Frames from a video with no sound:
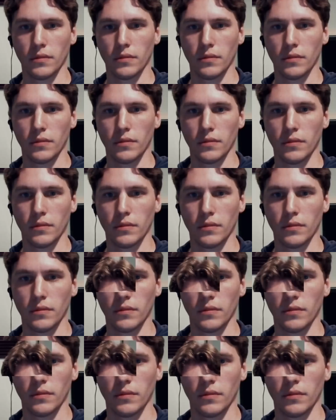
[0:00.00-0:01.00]

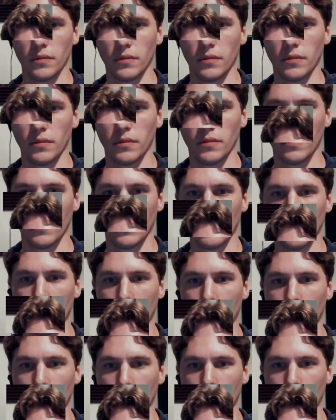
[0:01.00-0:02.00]

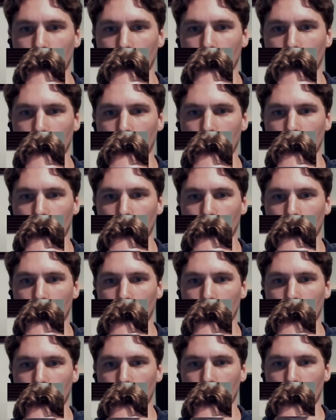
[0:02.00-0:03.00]

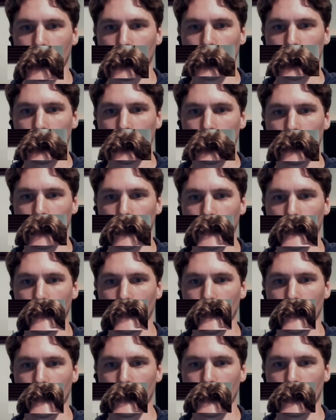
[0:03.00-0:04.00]

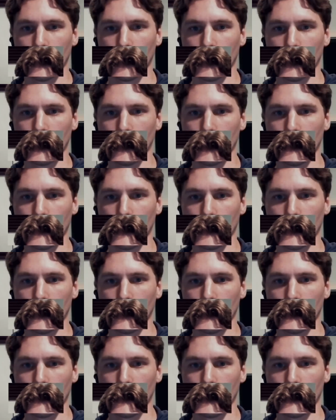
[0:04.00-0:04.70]
[no speech]